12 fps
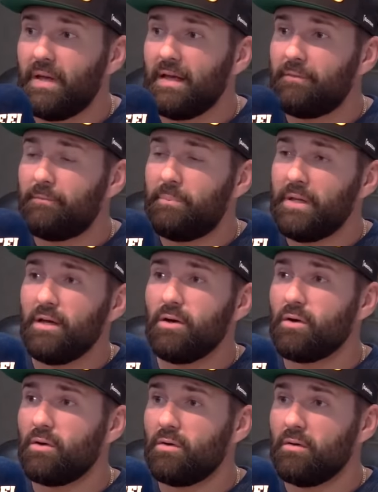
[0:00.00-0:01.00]
if
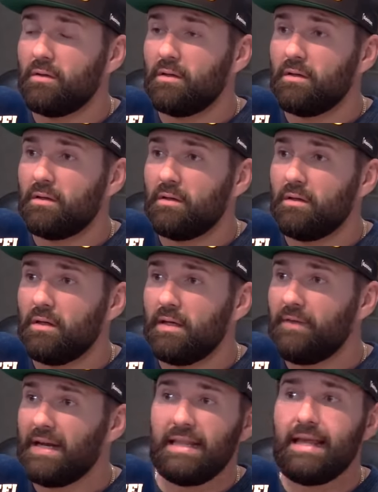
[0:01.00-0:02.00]
Bill,
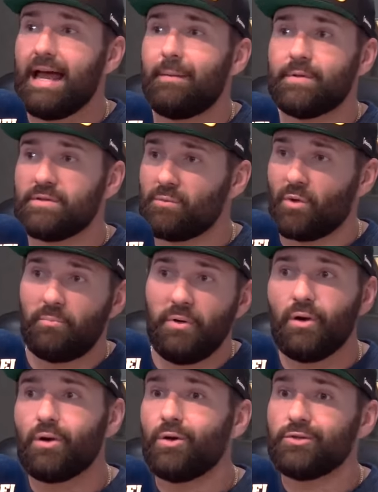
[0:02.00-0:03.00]
if anything happens where
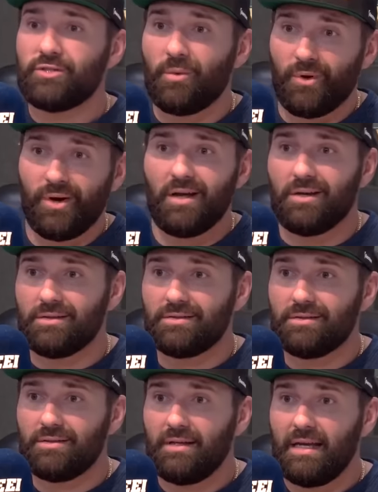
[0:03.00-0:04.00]
Bill goes somewhere
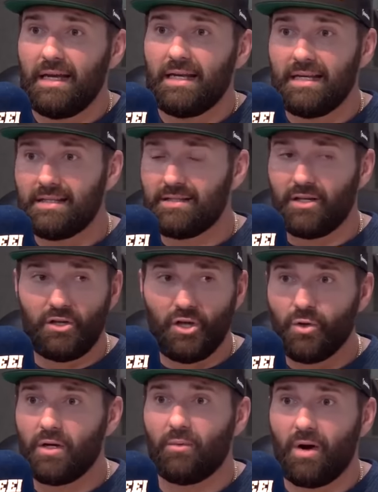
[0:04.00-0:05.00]
else and it's a
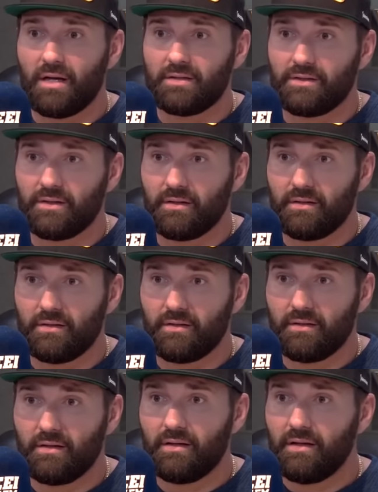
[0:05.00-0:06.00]
loaded roster,
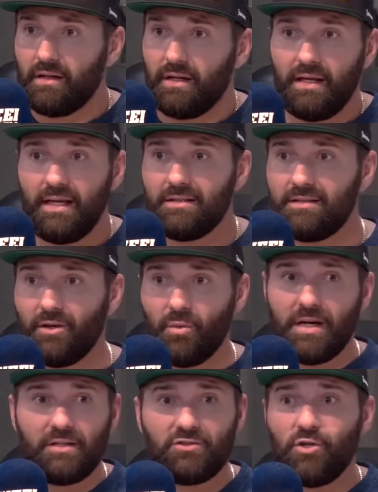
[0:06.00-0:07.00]
he's going
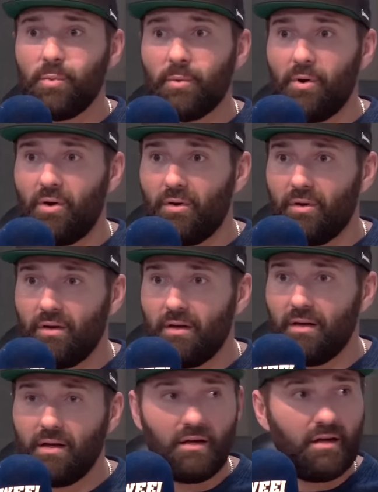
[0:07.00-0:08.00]
to win a Super Bowl.
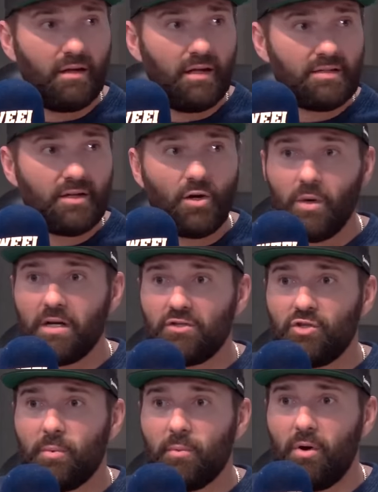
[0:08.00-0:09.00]
Bingo. He's going to win a
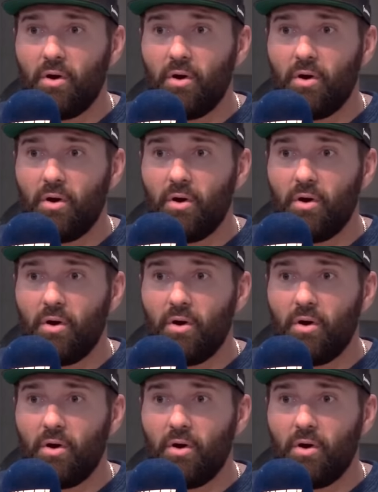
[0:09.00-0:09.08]
Super so